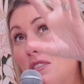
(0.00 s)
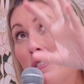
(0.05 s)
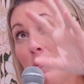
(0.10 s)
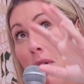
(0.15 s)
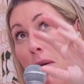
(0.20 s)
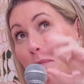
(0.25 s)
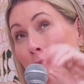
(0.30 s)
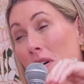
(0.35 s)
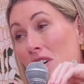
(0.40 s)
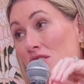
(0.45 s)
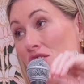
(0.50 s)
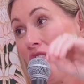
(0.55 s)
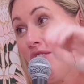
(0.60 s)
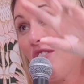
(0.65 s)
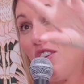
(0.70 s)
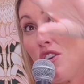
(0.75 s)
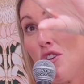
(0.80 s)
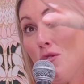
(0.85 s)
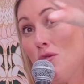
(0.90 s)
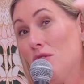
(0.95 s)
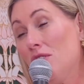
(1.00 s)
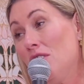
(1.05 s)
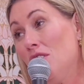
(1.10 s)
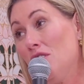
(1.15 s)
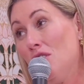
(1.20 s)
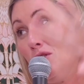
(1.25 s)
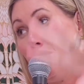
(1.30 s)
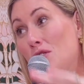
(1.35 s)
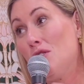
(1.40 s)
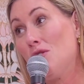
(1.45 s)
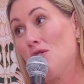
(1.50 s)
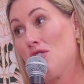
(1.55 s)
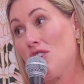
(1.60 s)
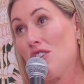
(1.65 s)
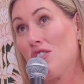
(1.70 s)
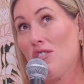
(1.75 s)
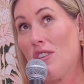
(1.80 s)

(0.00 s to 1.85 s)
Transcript: to be a budget that you two share.